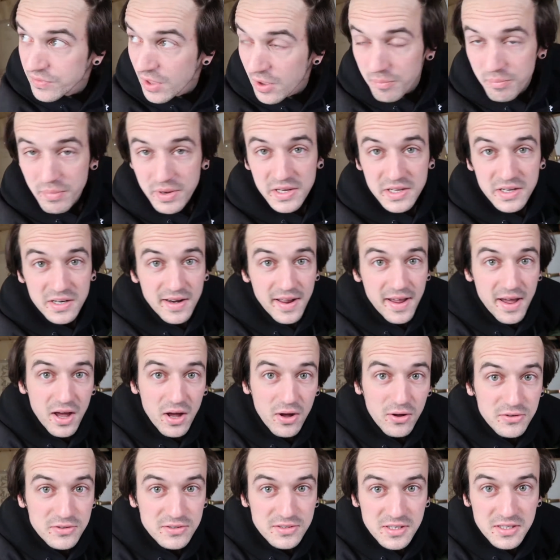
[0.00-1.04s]
not many
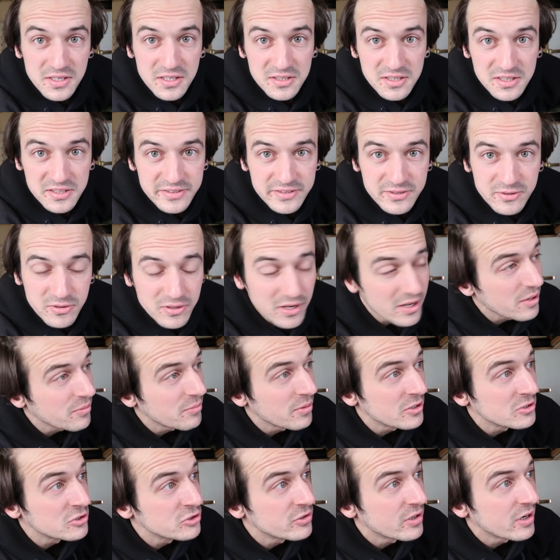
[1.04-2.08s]
clouds, and it doesn't look like
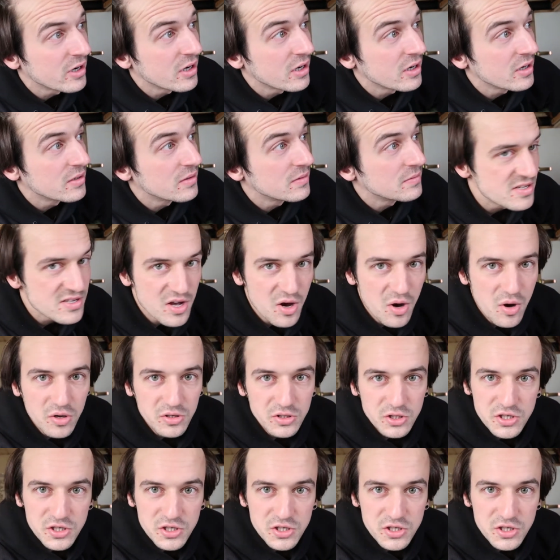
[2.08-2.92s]
much rain. So